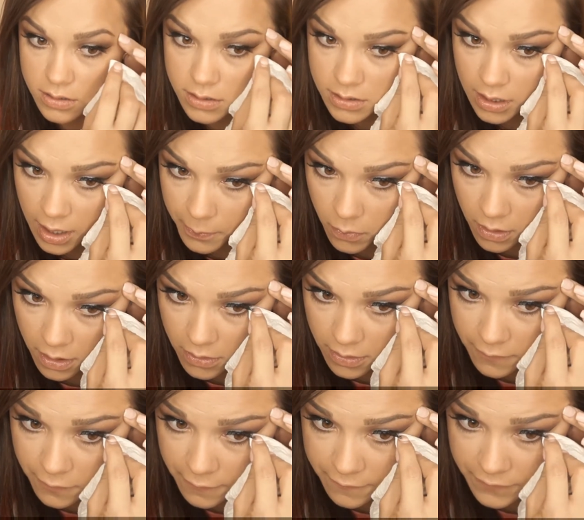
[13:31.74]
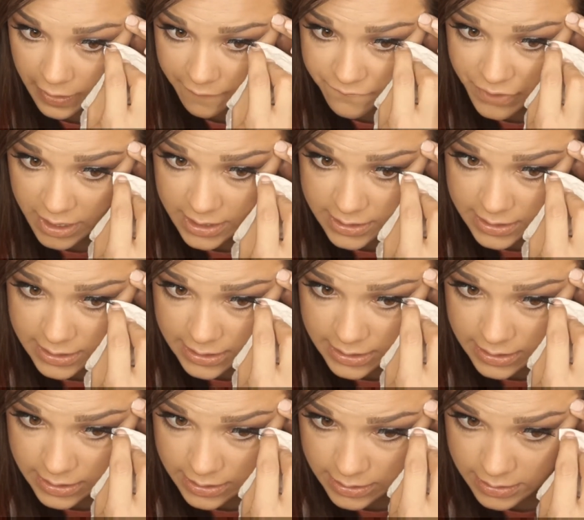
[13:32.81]
Stop watering for 5 fucking
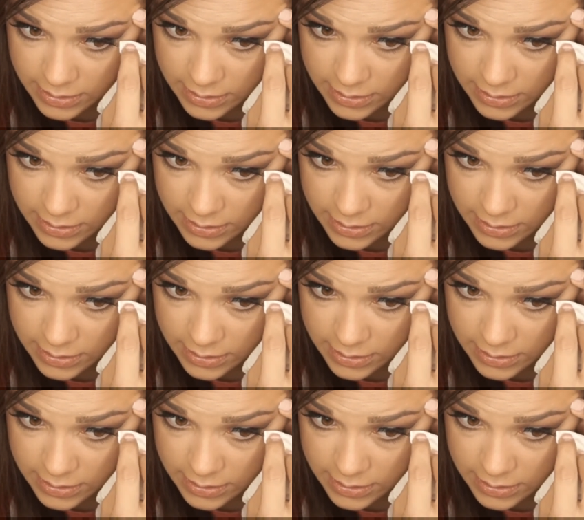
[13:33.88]
seconds.